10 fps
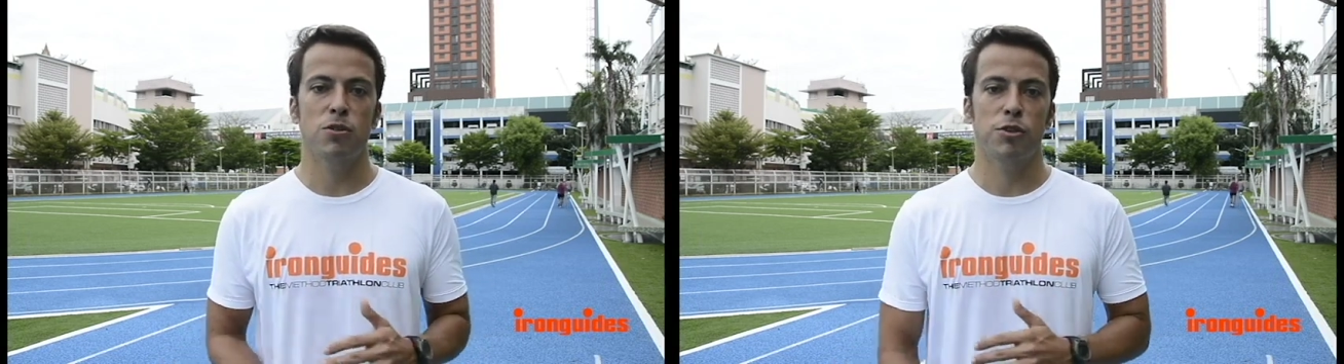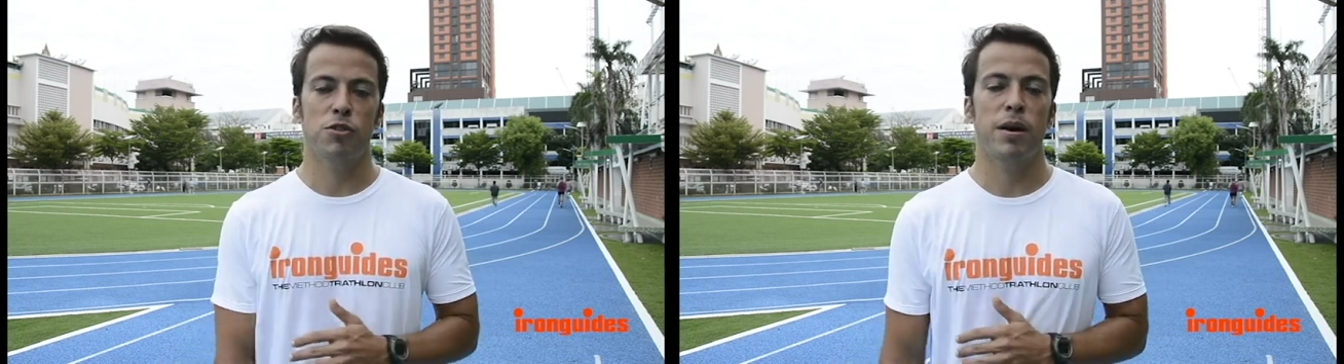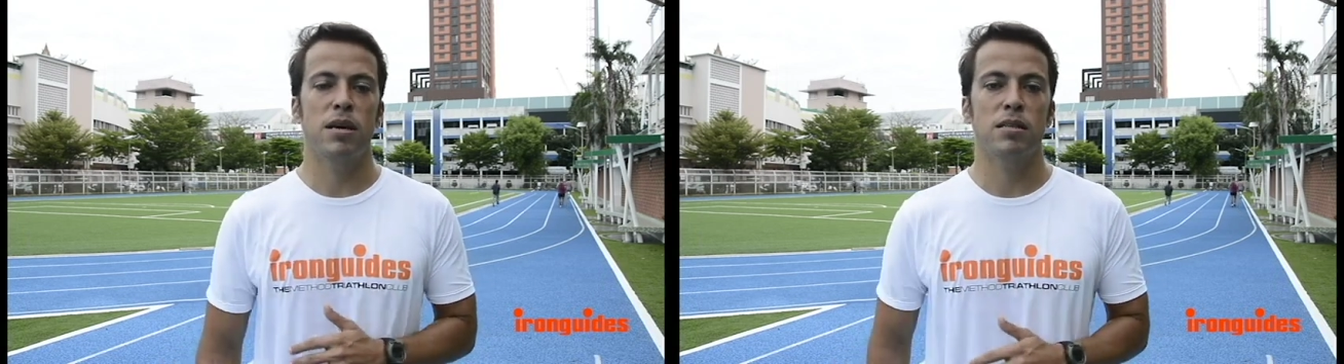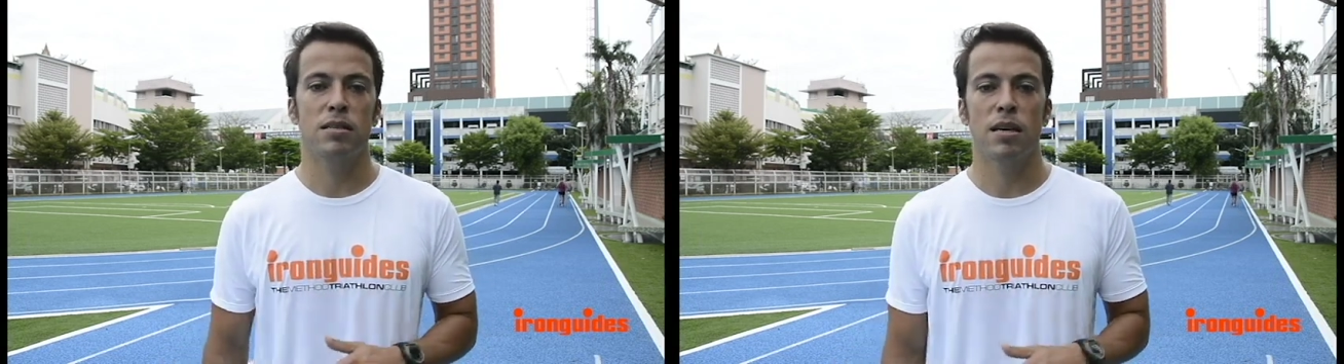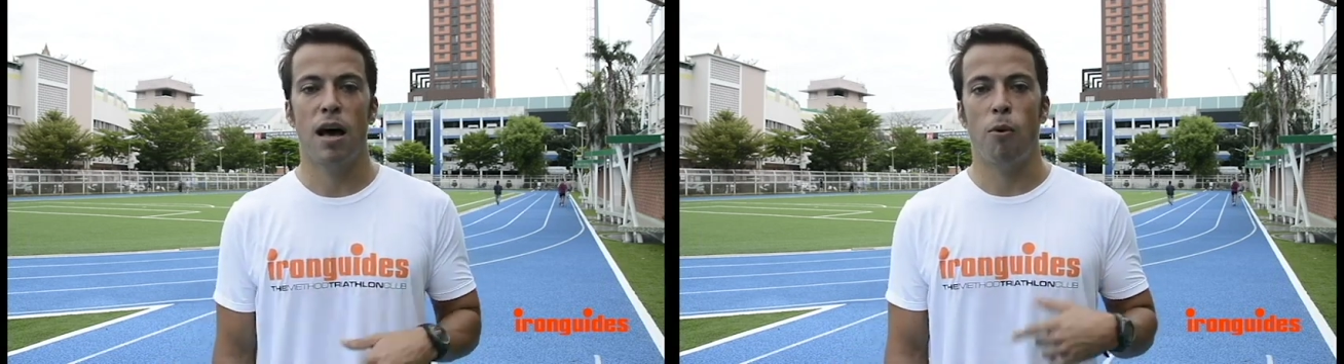which means
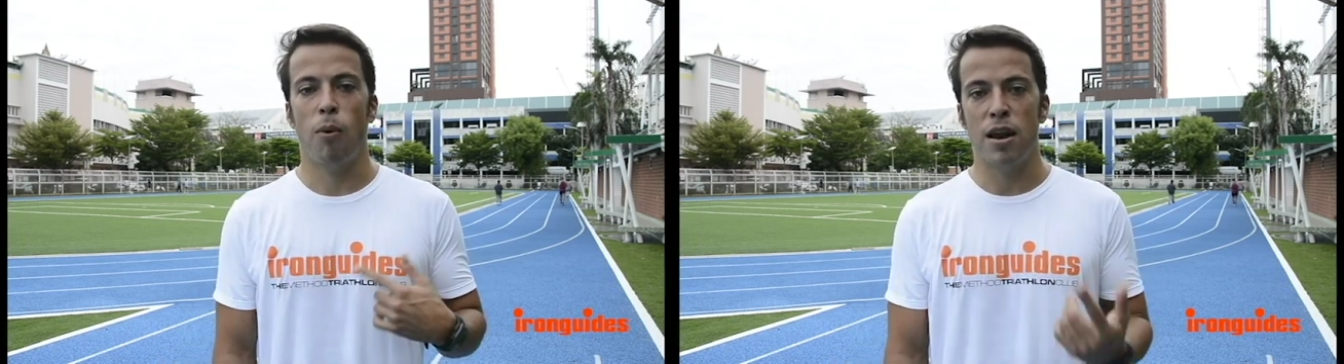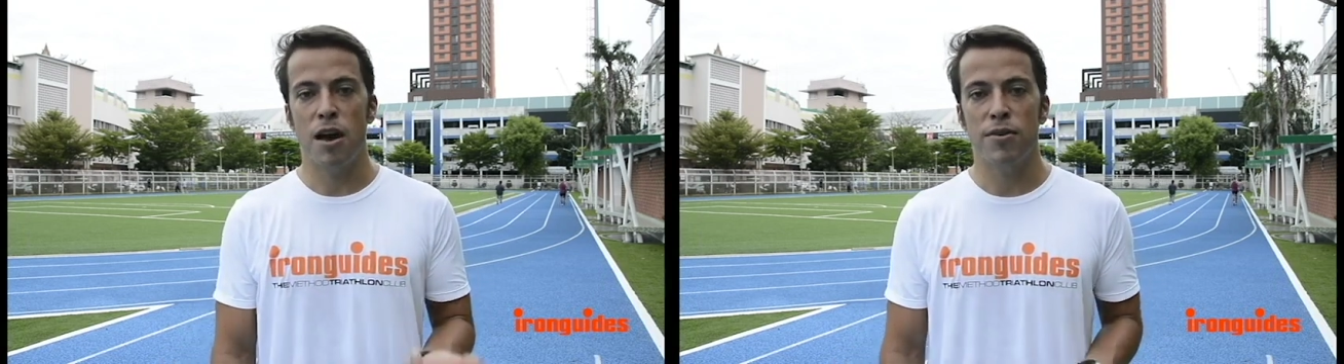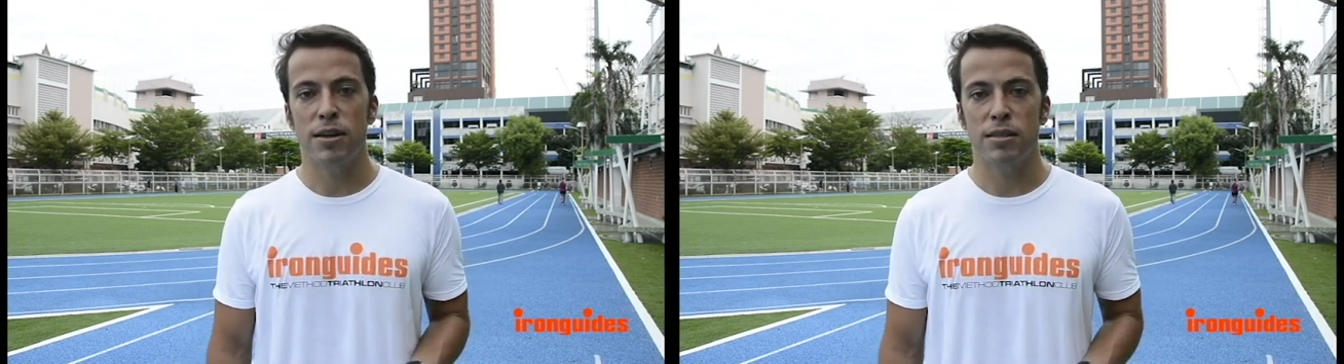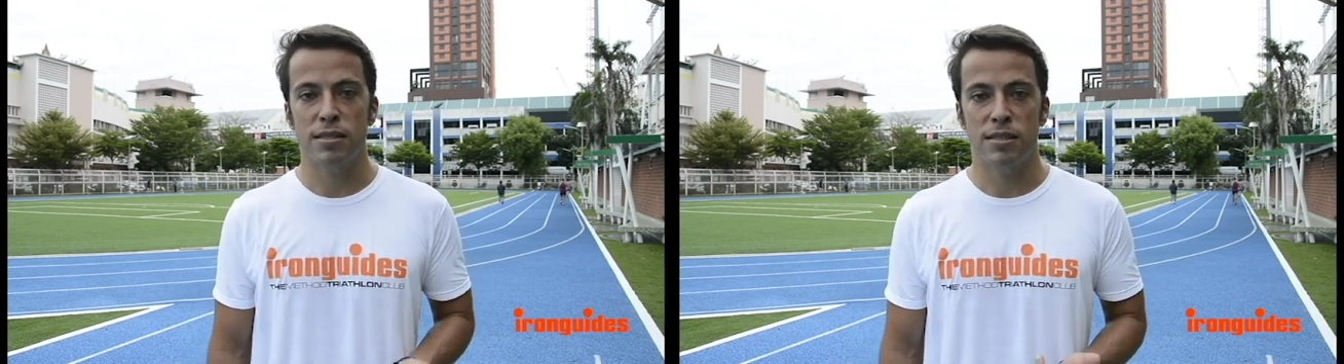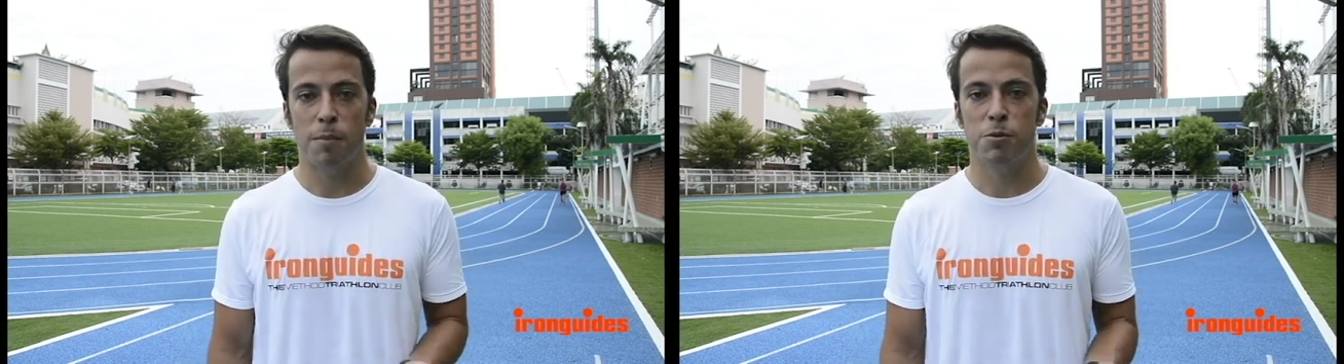a 100
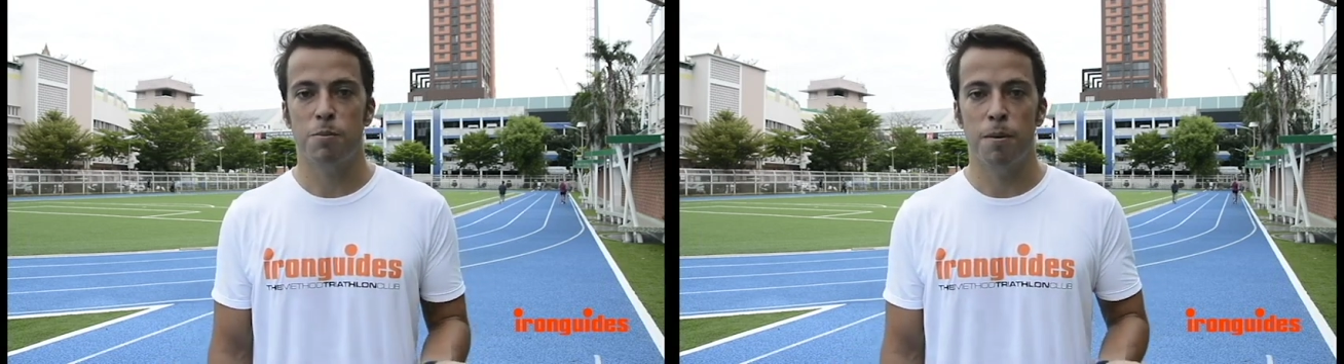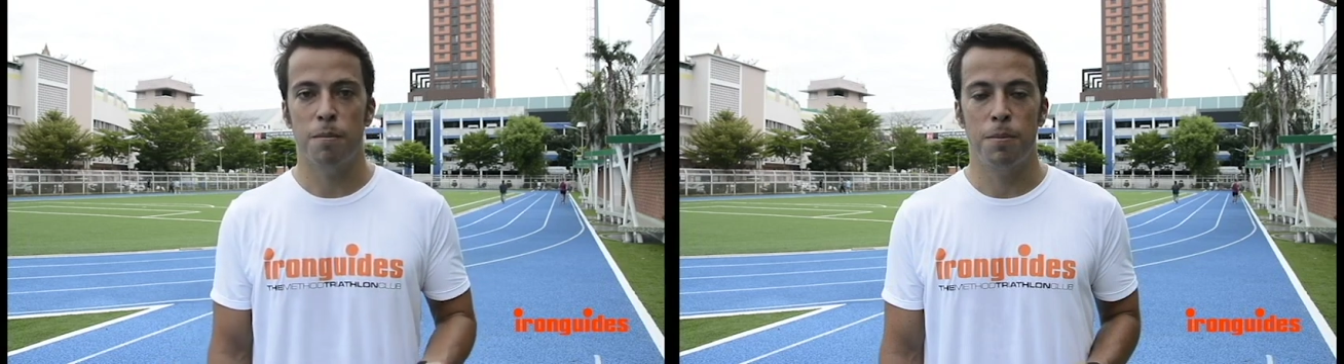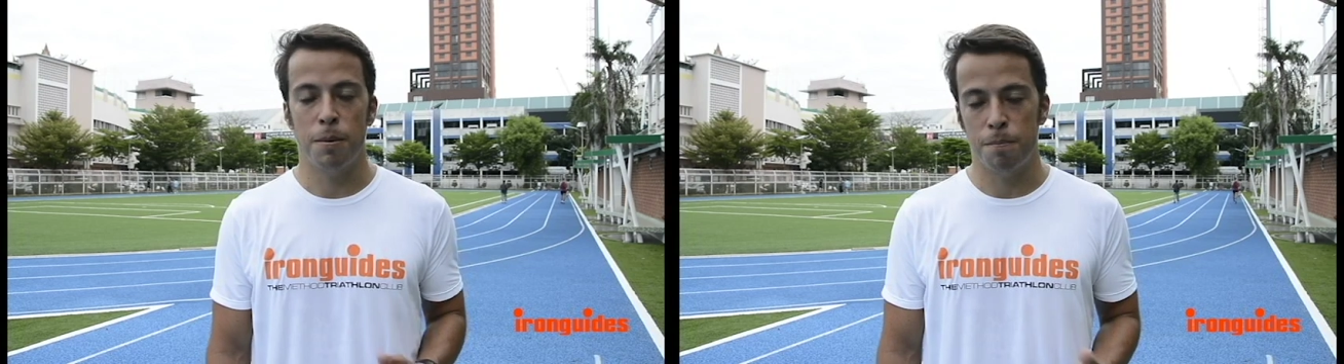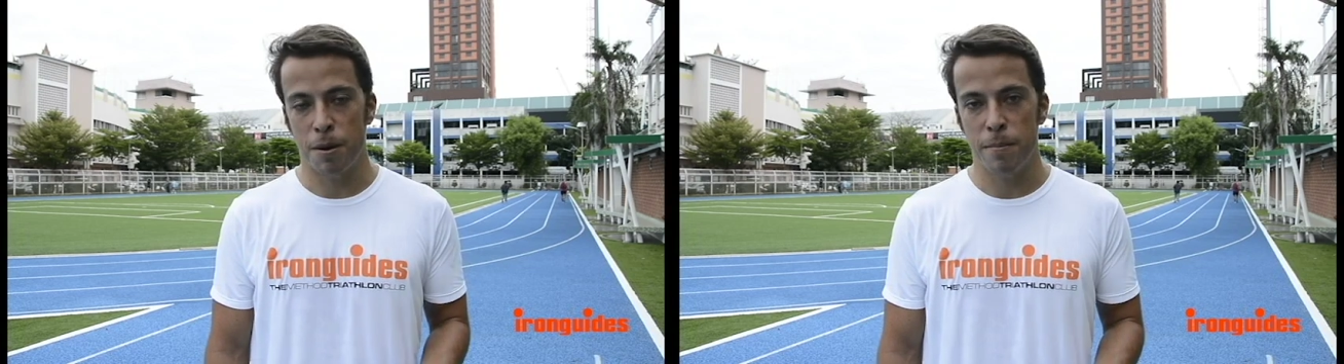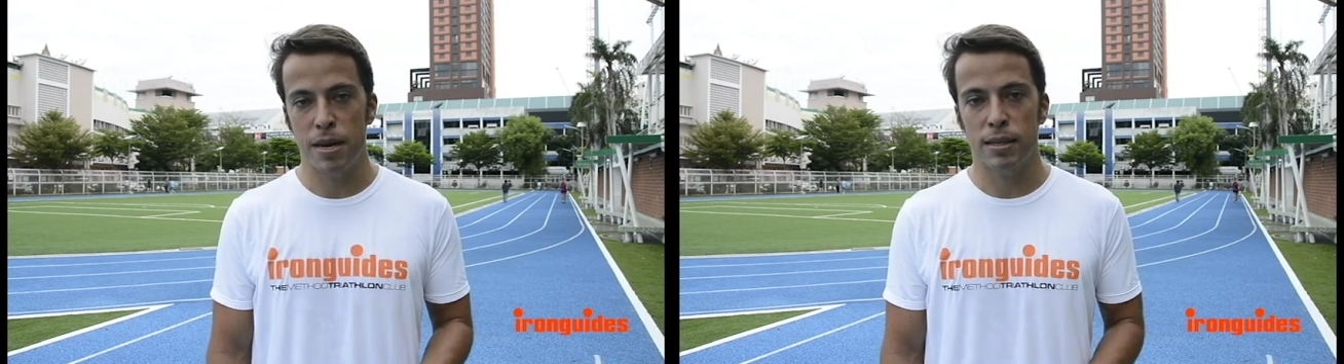steps per
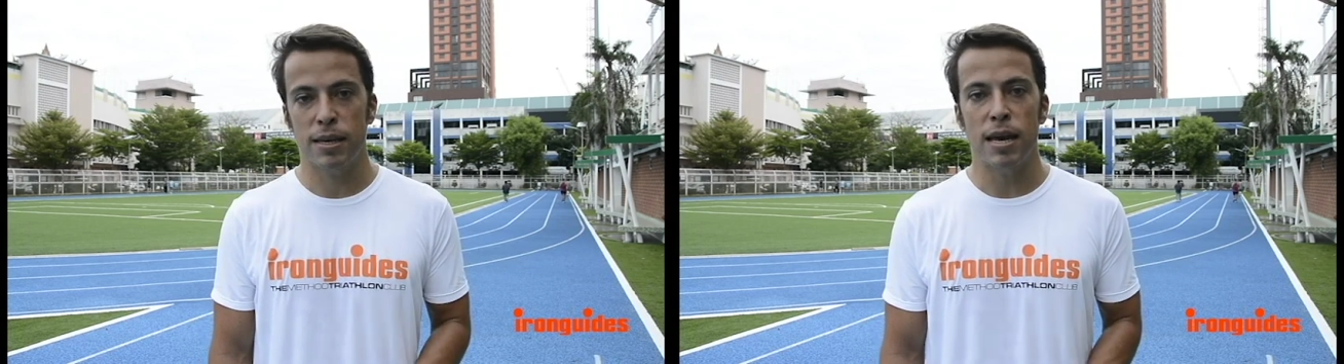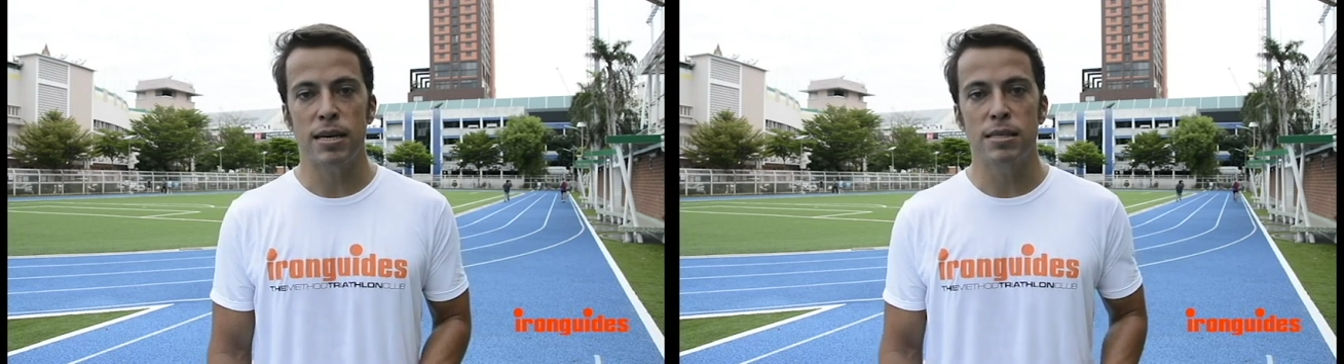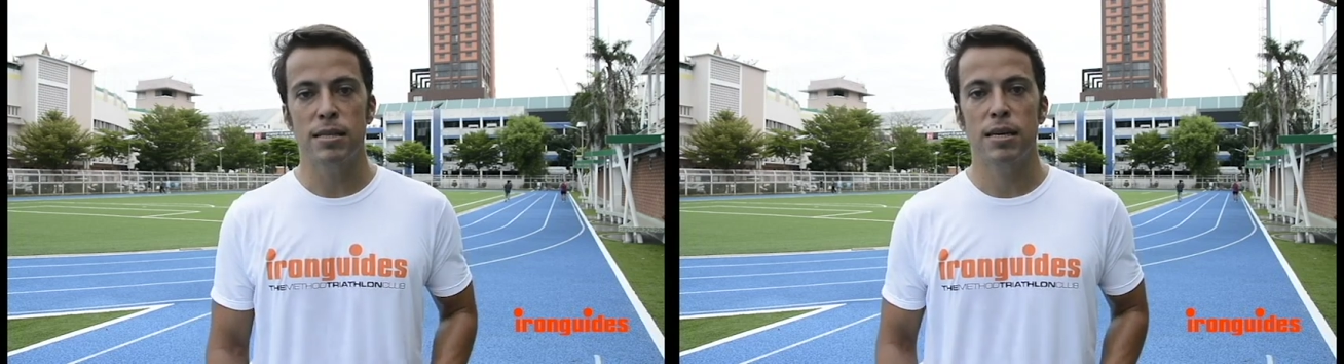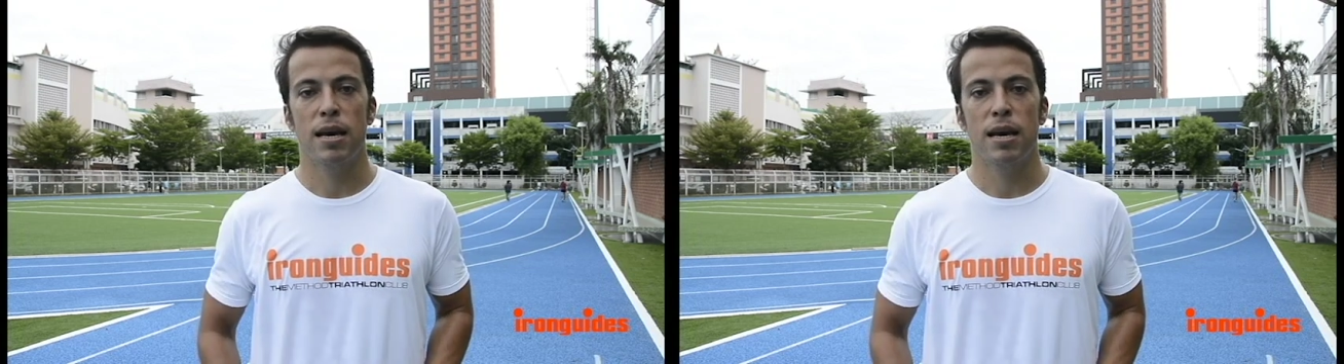minute cadence.